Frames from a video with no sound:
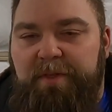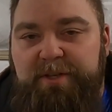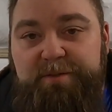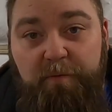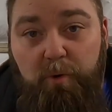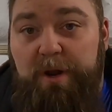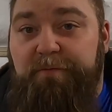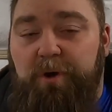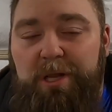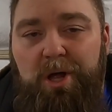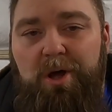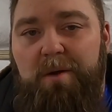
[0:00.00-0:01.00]
this
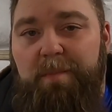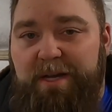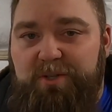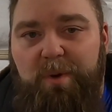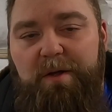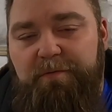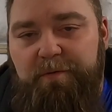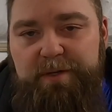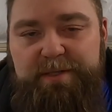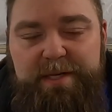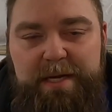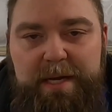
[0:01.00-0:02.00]
40-foot long by
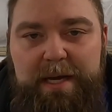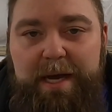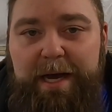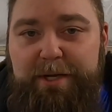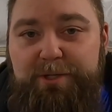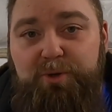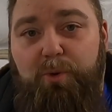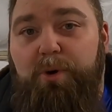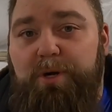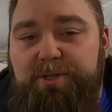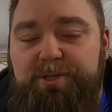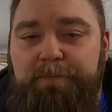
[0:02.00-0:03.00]
12-foot
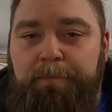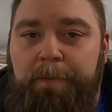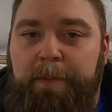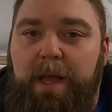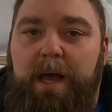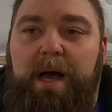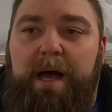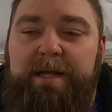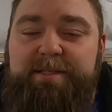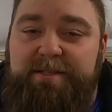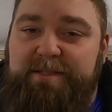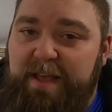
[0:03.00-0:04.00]
storage,
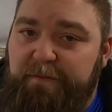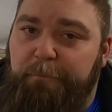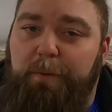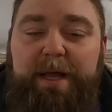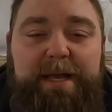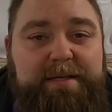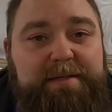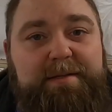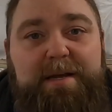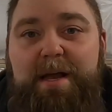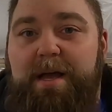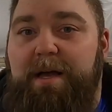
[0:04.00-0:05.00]
it's a safe
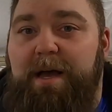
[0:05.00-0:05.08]
place,